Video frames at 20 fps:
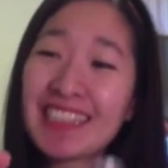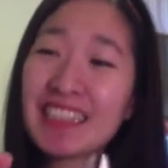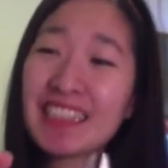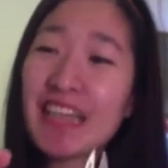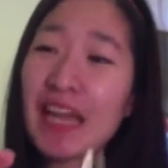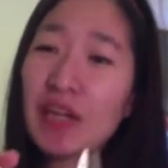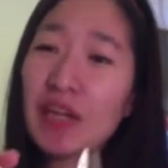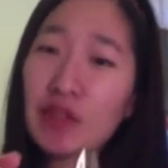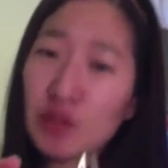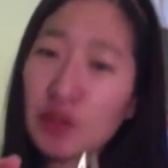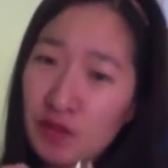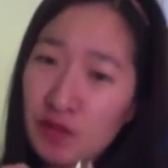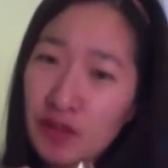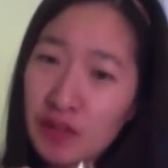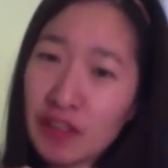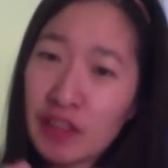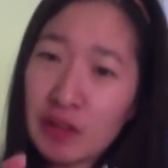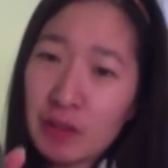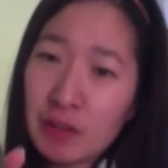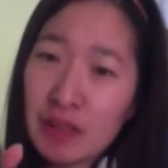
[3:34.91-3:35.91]
titles for
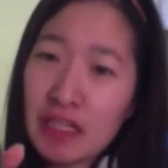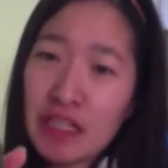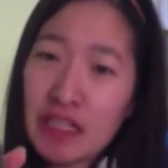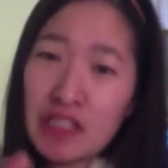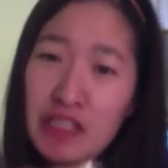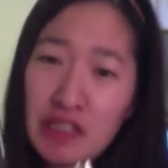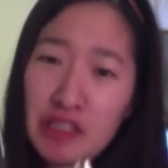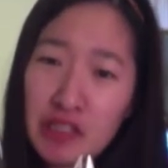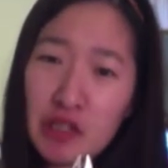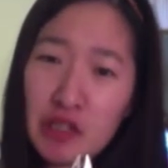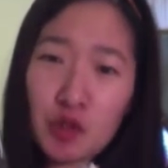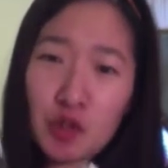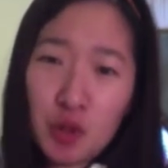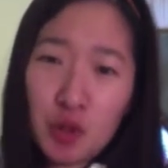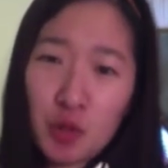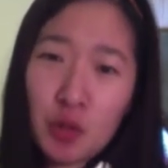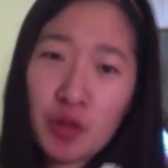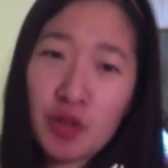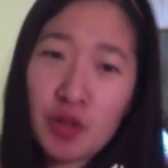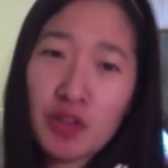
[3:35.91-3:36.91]
these, but this is a
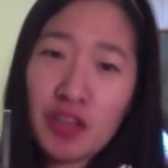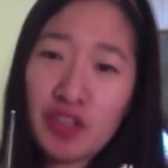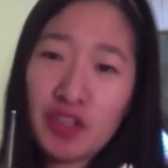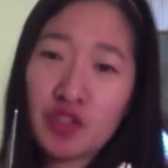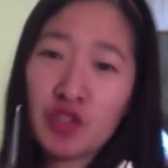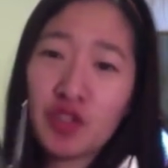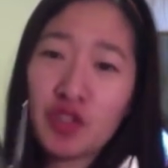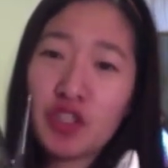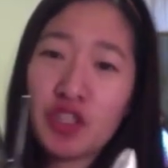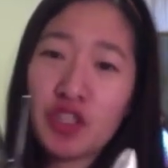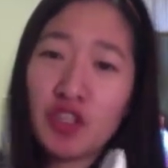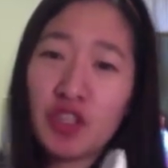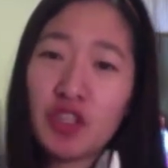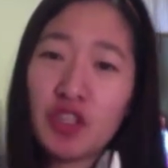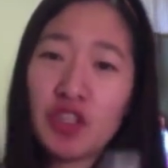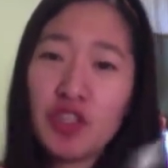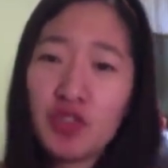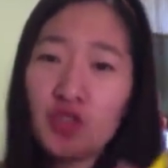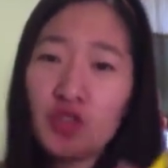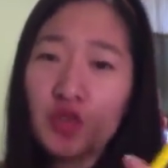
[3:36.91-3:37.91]
tool that you can,
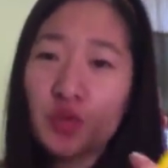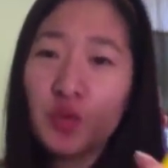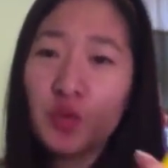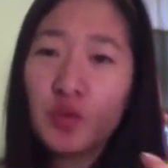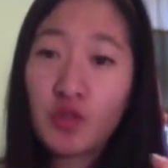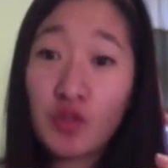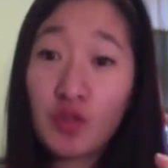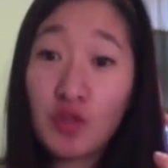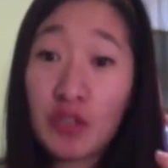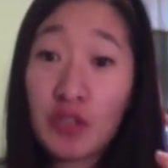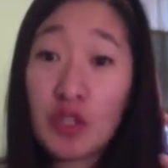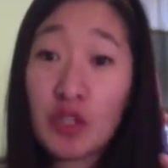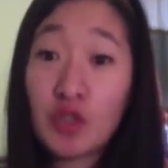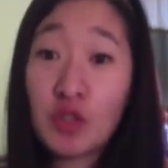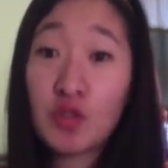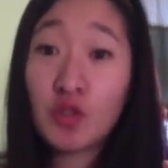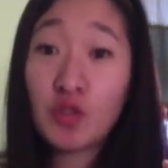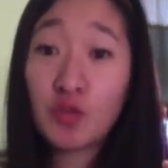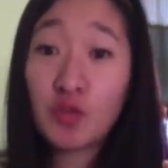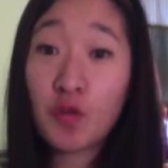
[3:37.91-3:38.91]
these are tools you can
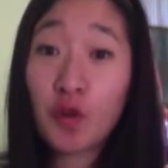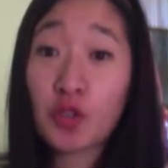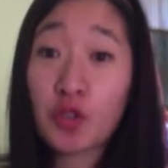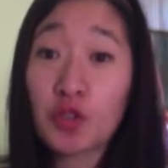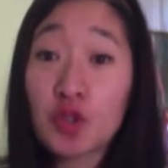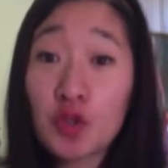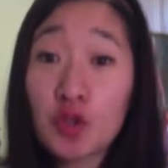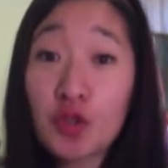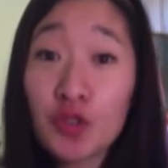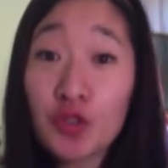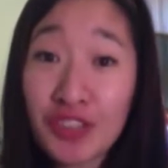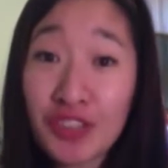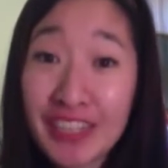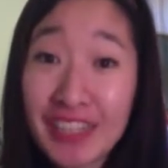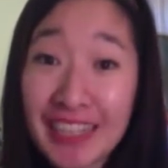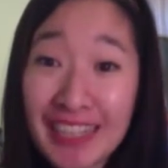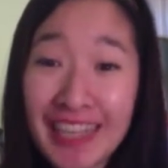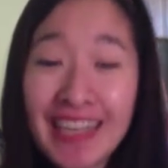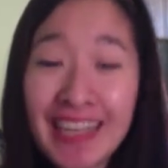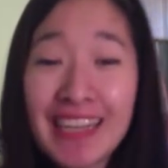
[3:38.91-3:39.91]
use for
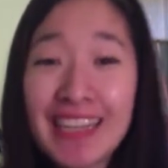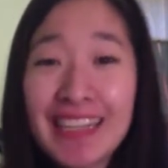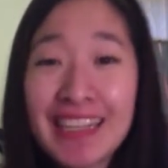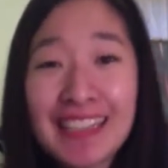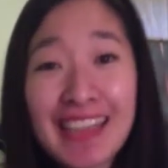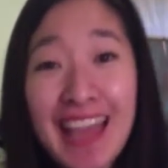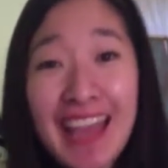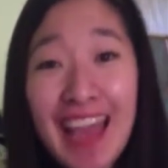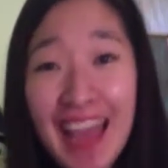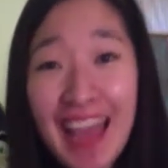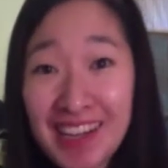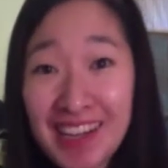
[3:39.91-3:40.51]
jewelry. Yeah, I